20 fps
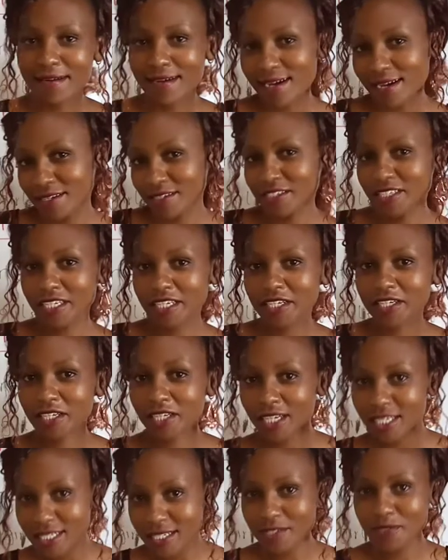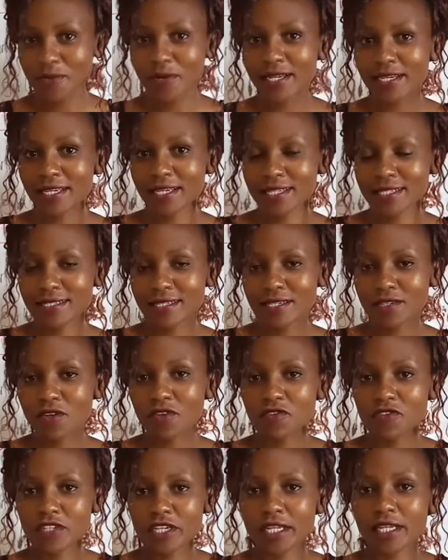And she goes to an extent
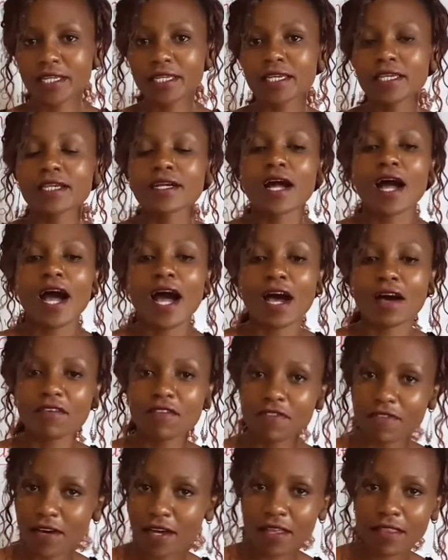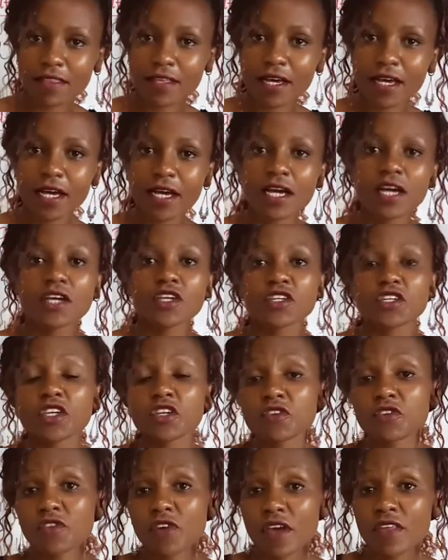of telling her father
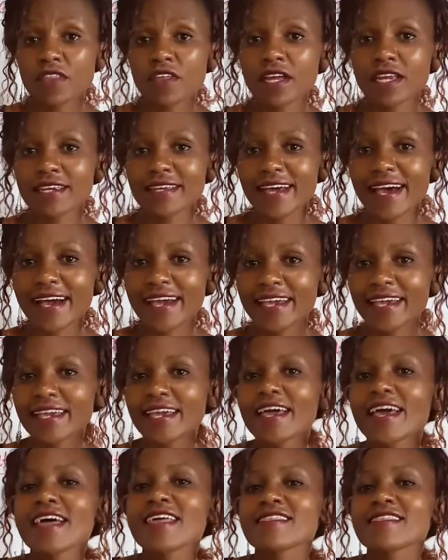she'd rather die